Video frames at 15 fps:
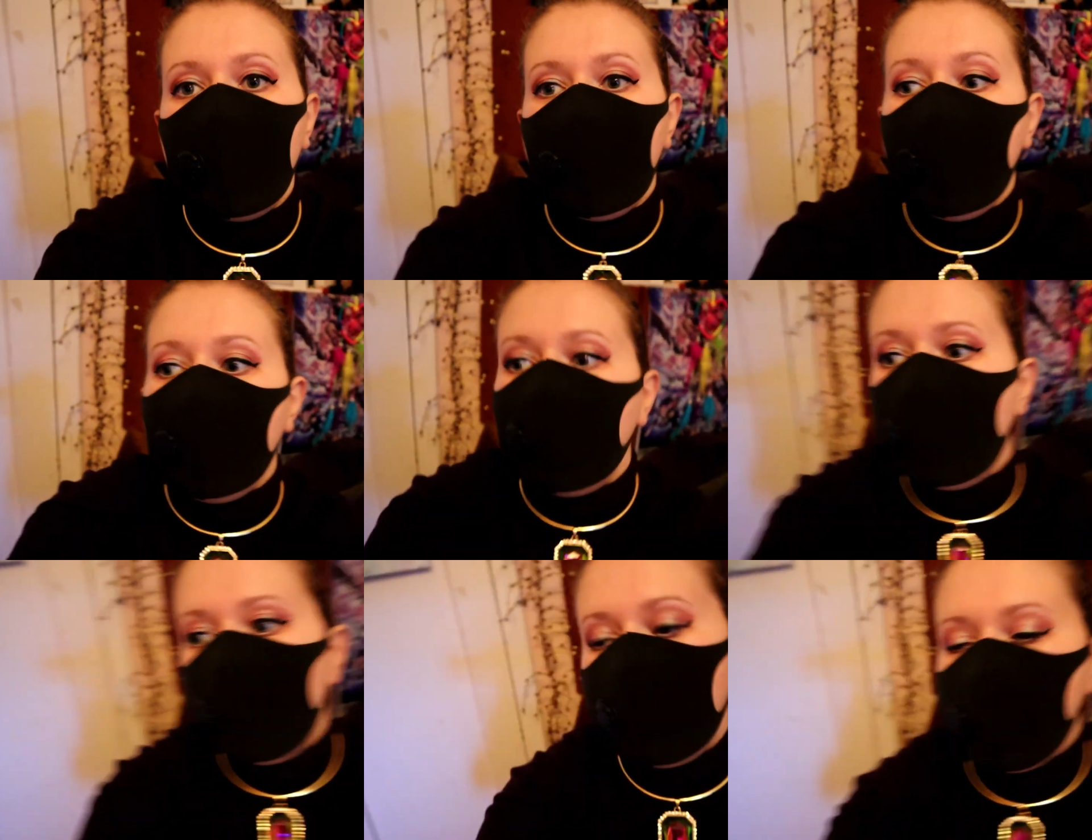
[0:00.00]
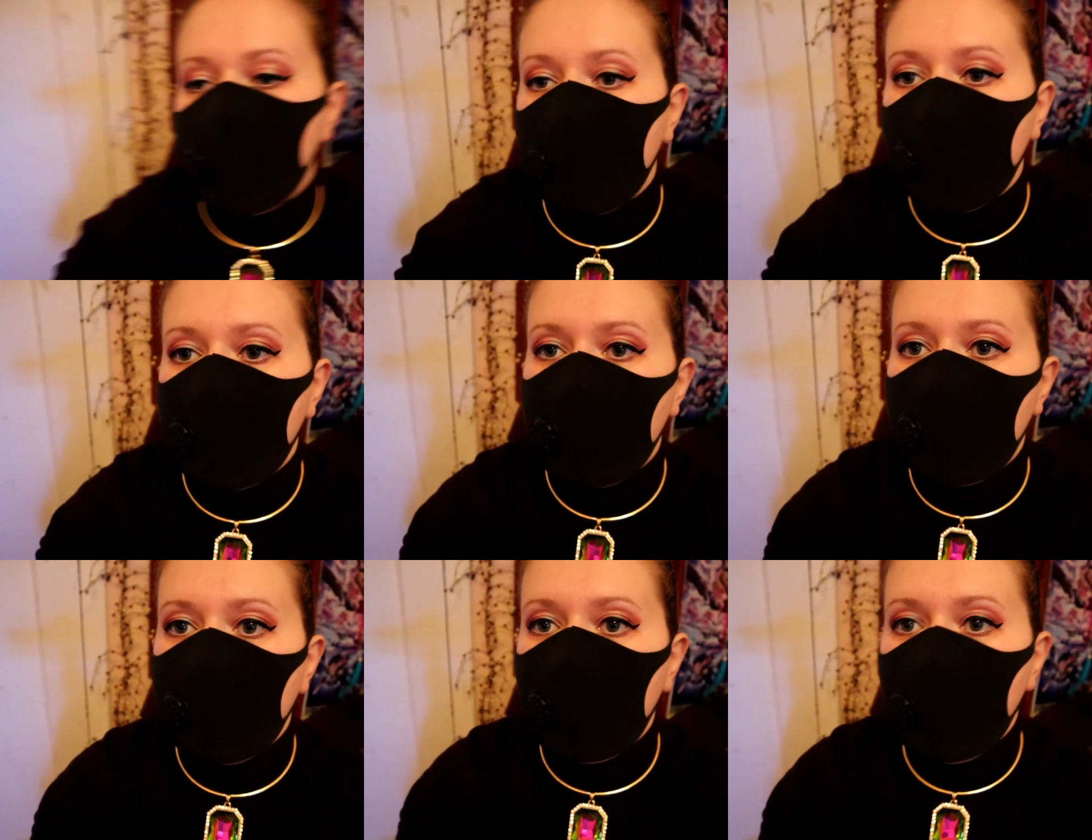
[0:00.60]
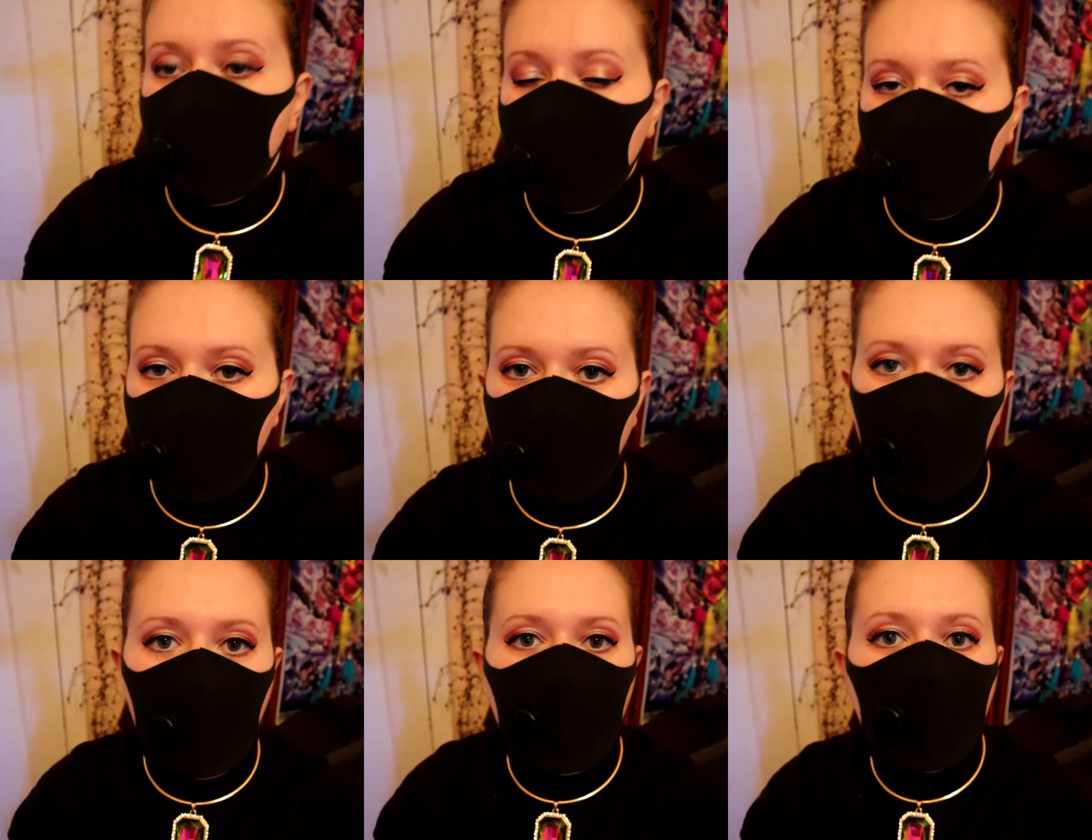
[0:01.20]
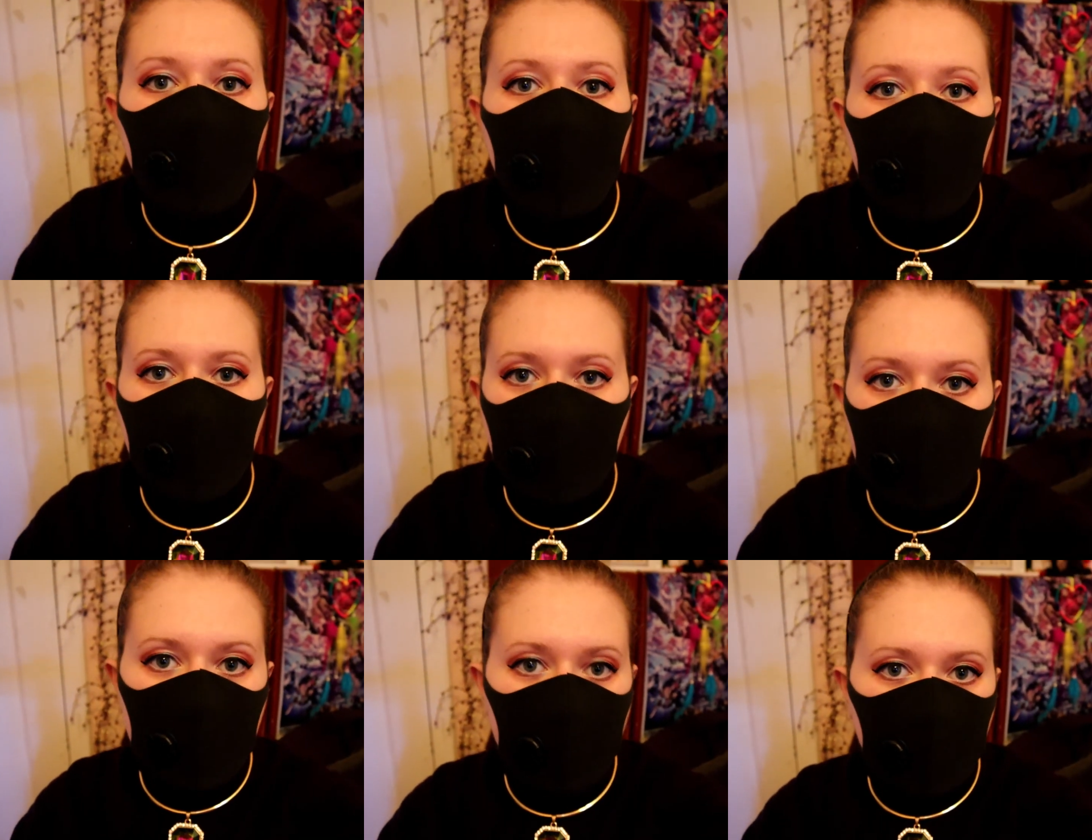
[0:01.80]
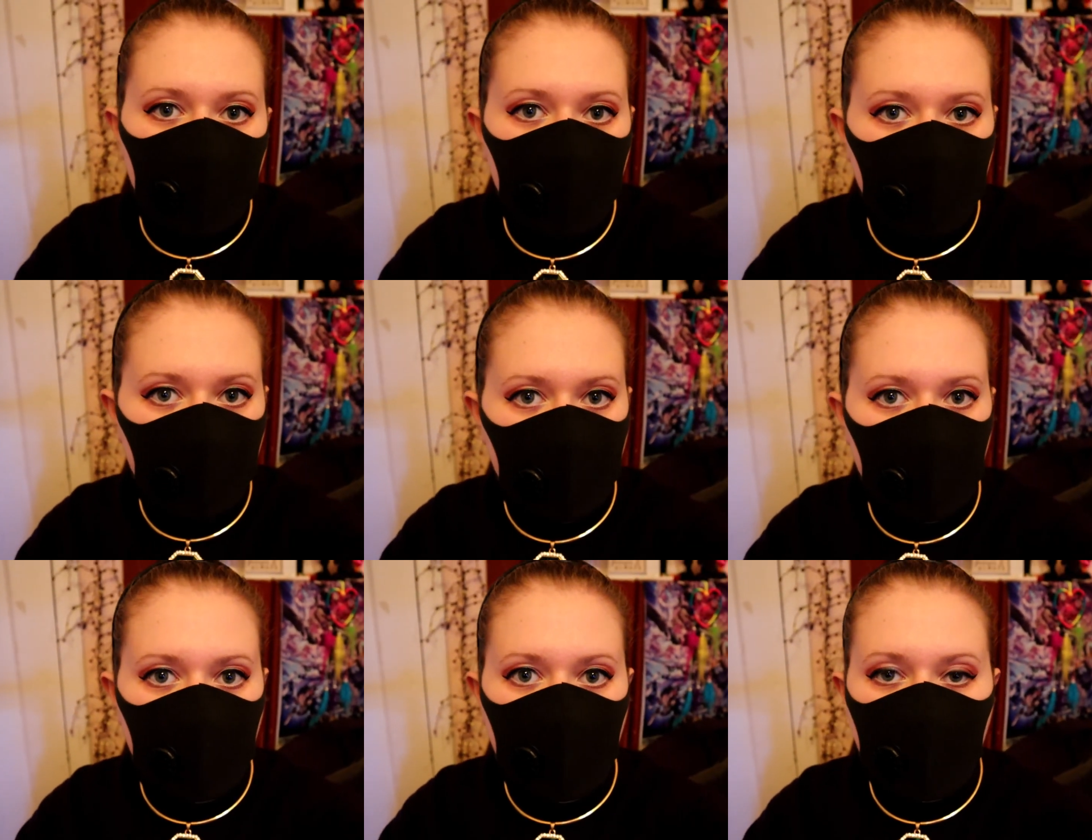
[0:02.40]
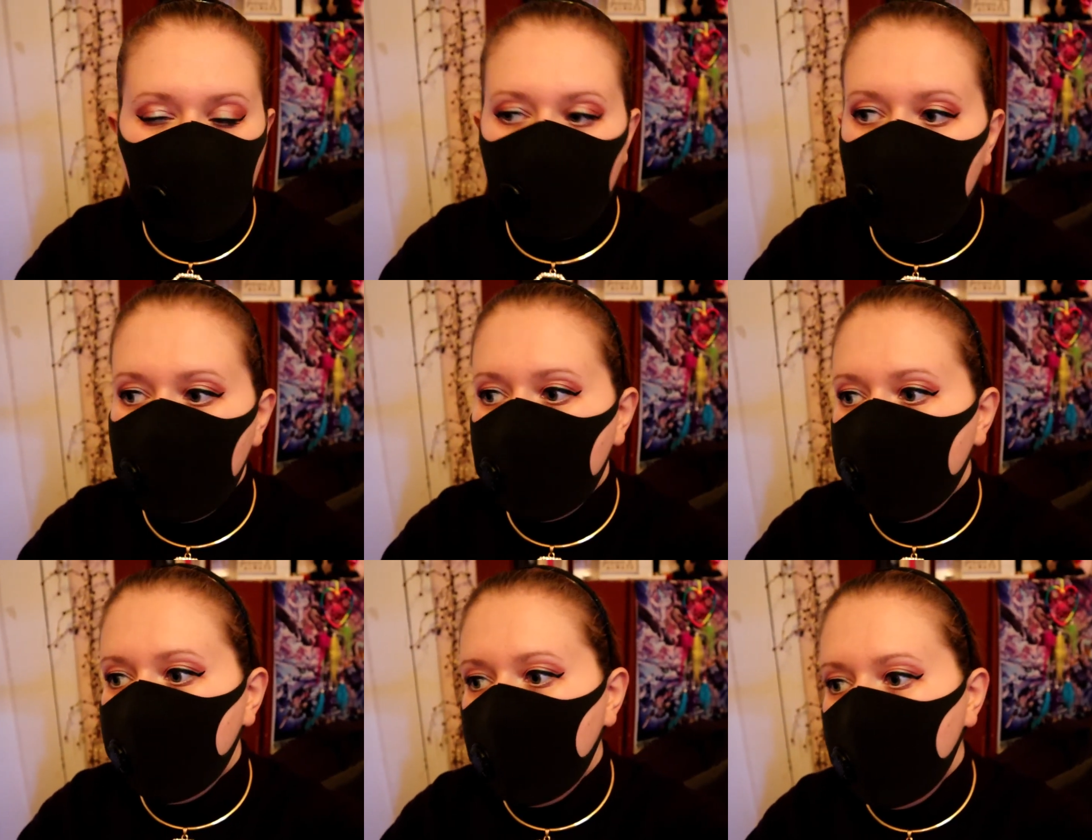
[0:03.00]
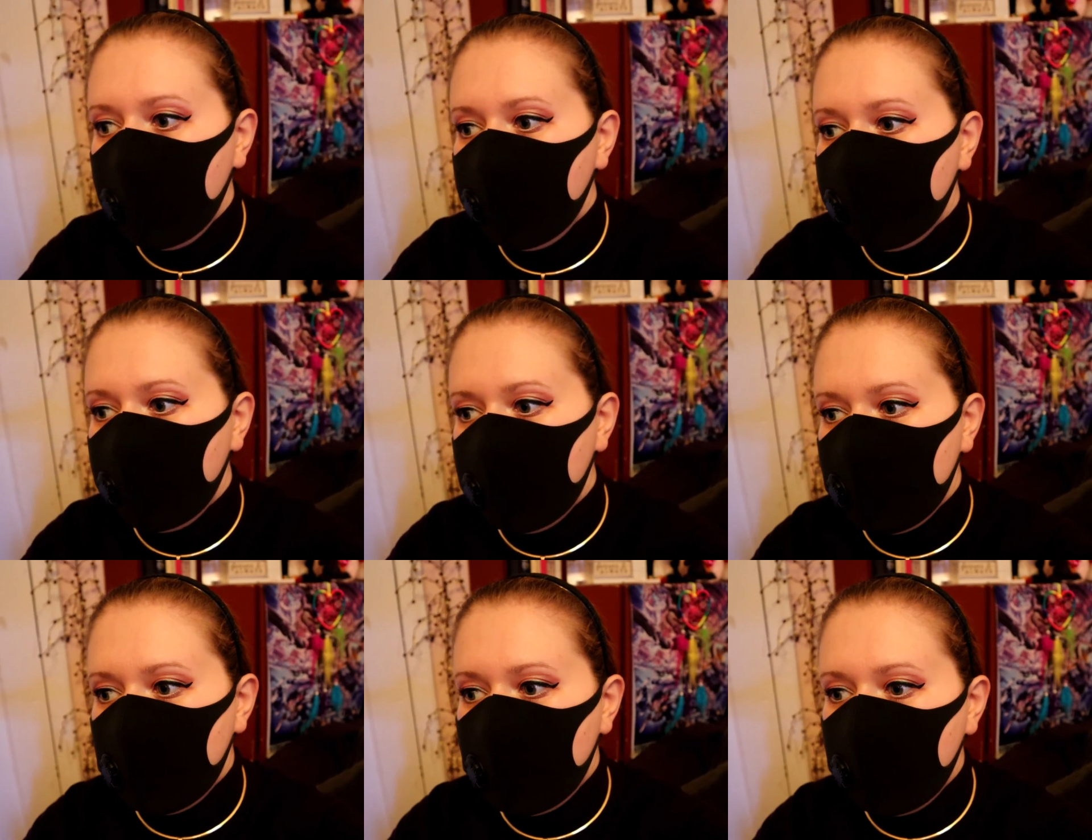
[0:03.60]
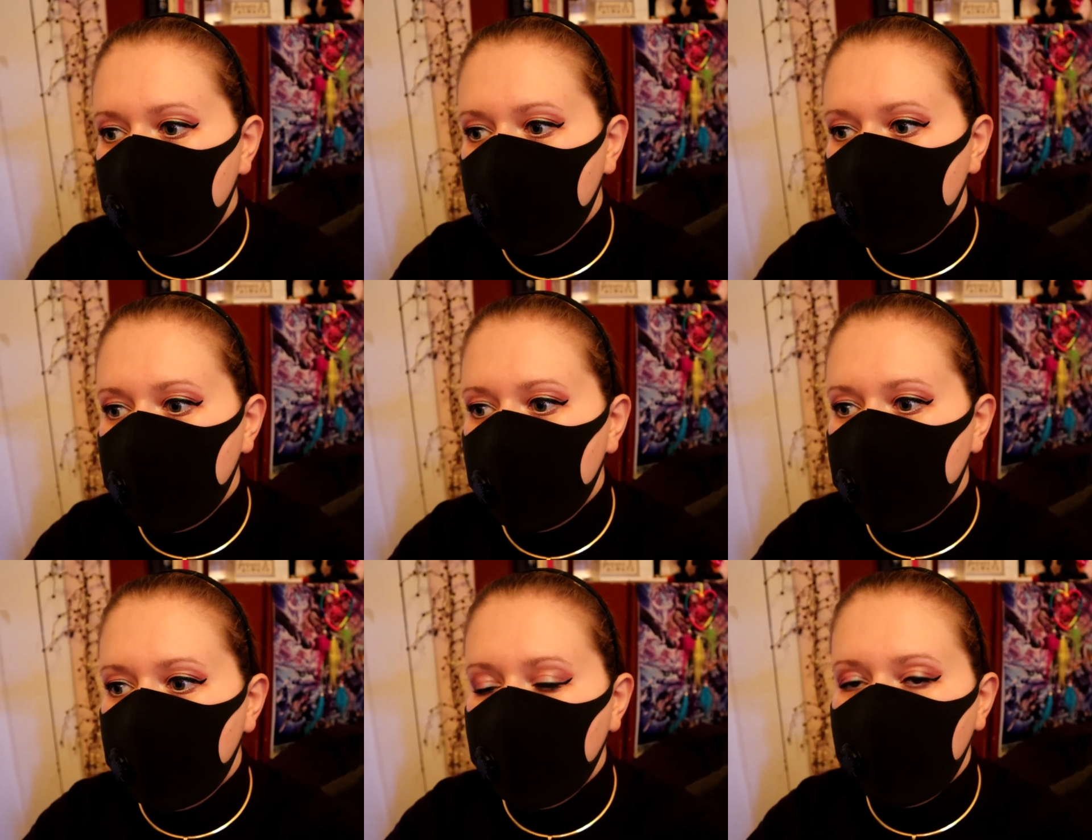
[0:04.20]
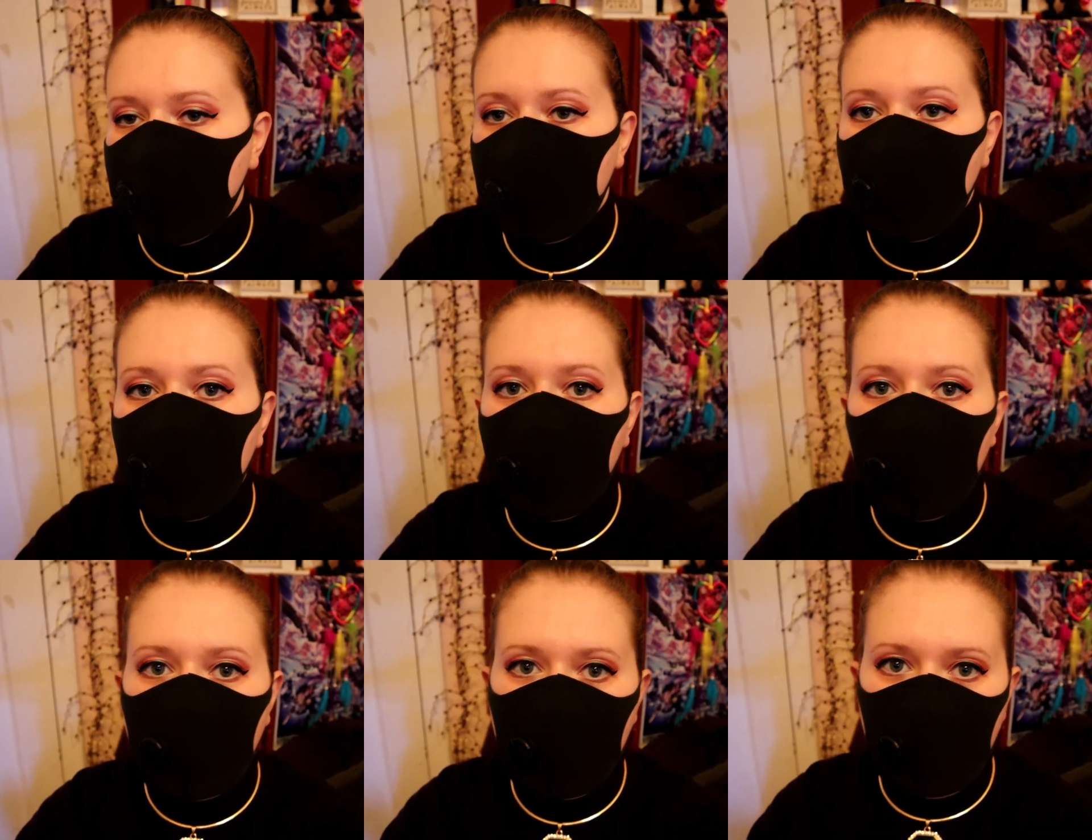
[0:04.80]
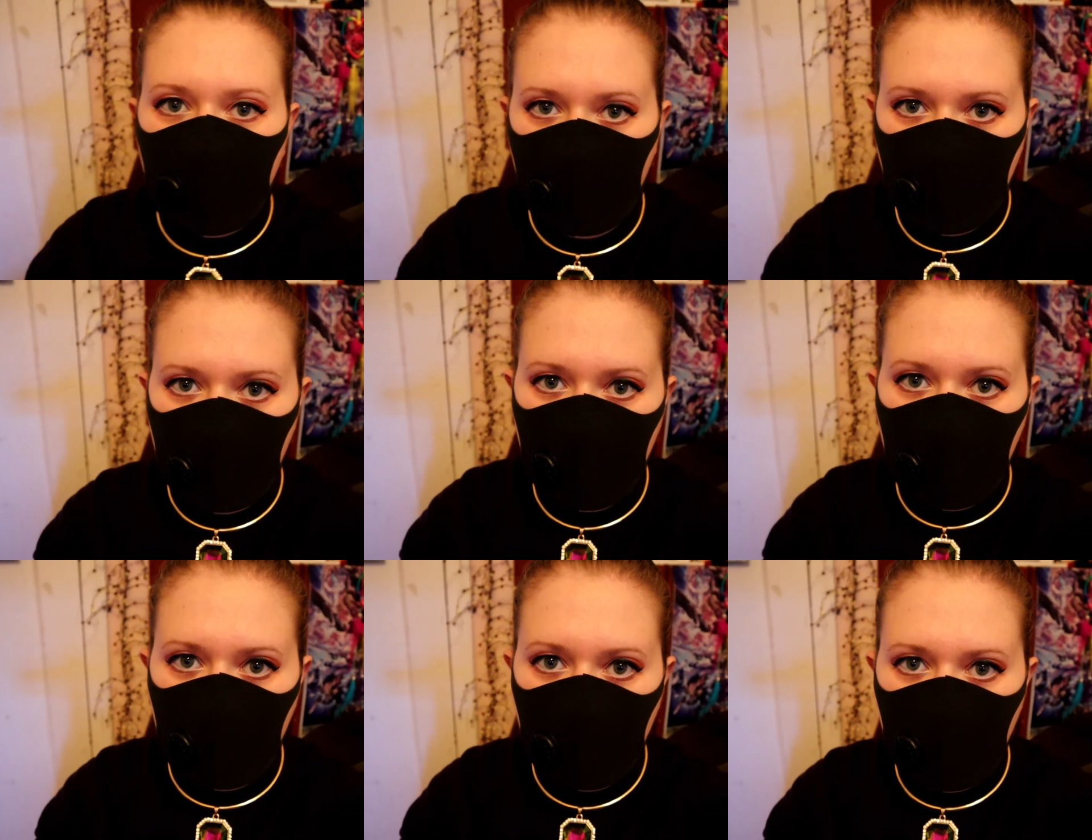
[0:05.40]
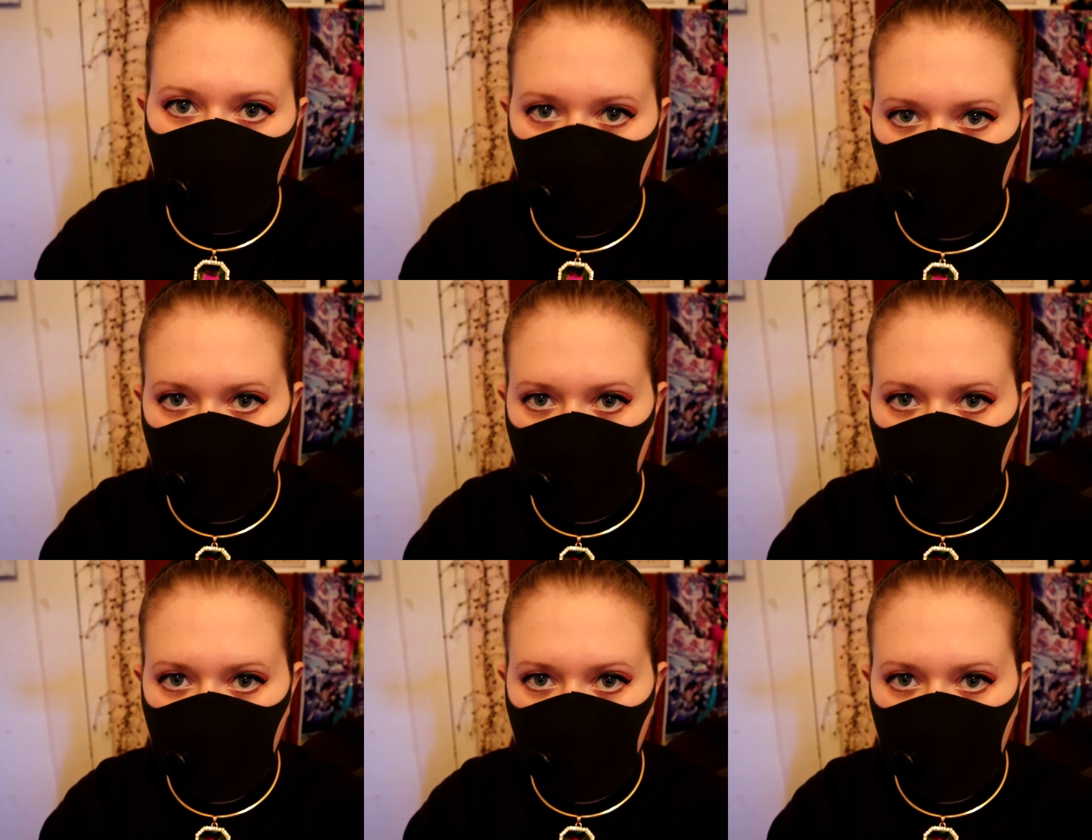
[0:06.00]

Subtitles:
Now, number five isn't a tip. Number five is just a list of symptoms.